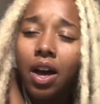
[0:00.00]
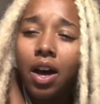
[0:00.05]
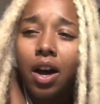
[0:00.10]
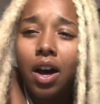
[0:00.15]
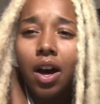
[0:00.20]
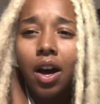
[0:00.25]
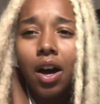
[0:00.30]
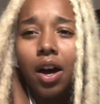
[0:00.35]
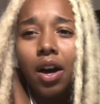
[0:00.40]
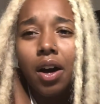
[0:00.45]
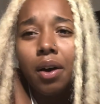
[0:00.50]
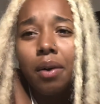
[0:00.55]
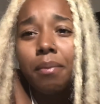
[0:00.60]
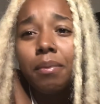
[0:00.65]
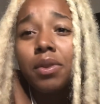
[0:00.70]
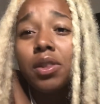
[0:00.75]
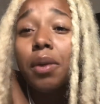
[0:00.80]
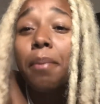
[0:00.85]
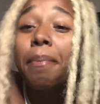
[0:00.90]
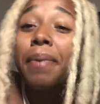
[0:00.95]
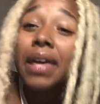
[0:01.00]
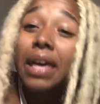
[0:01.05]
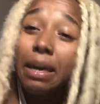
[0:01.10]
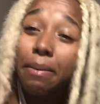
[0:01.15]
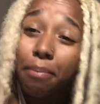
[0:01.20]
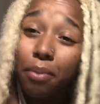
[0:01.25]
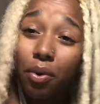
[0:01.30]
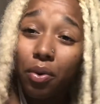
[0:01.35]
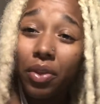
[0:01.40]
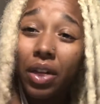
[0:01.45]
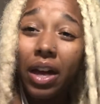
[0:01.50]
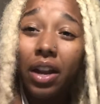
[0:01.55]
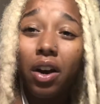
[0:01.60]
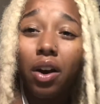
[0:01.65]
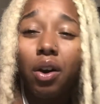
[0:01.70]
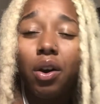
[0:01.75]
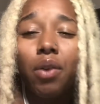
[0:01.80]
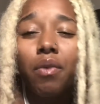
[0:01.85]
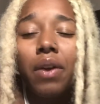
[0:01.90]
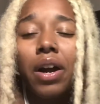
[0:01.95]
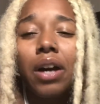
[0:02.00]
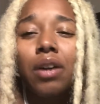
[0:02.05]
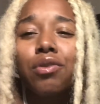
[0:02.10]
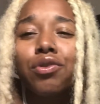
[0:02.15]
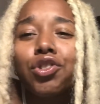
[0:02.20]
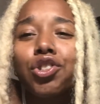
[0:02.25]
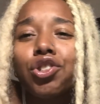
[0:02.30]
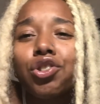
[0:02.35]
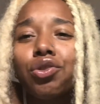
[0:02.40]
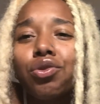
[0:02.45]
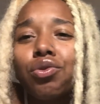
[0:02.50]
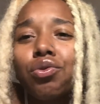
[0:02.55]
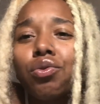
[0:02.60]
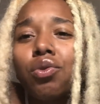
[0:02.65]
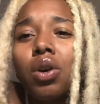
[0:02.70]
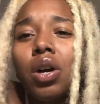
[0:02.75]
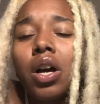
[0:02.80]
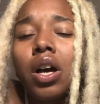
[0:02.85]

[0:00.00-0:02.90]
the people that are around you.